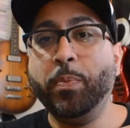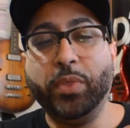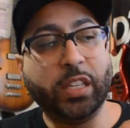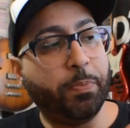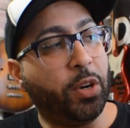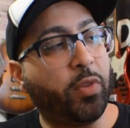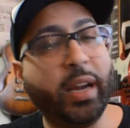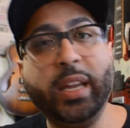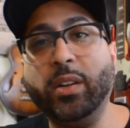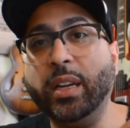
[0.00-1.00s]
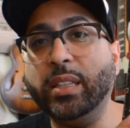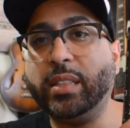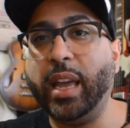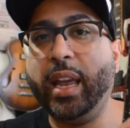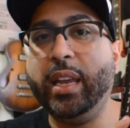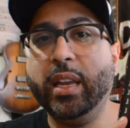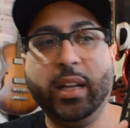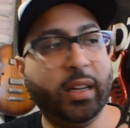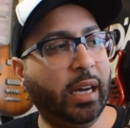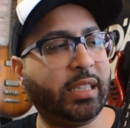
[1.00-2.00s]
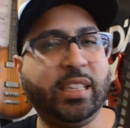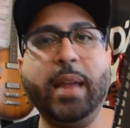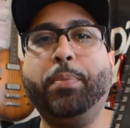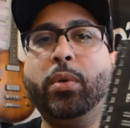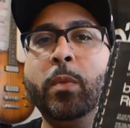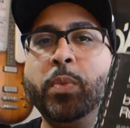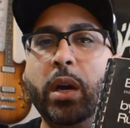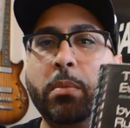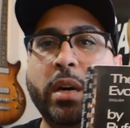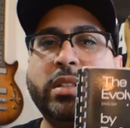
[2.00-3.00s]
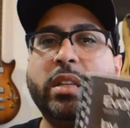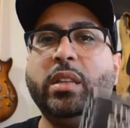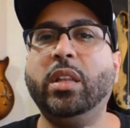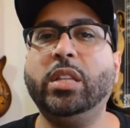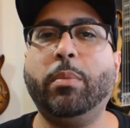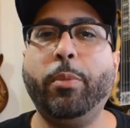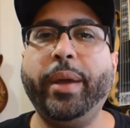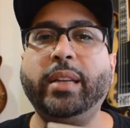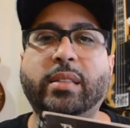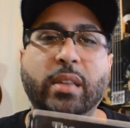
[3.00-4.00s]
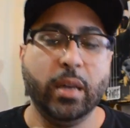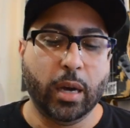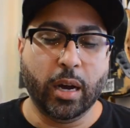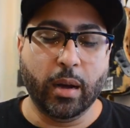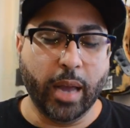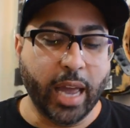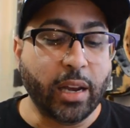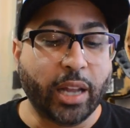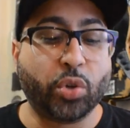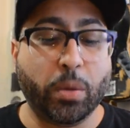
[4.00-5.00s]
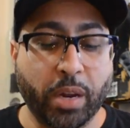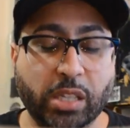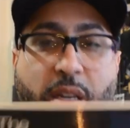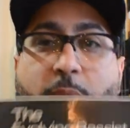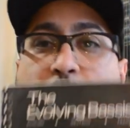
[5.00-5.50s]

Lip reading: This book right here is a staple amongst the double bass and electric bass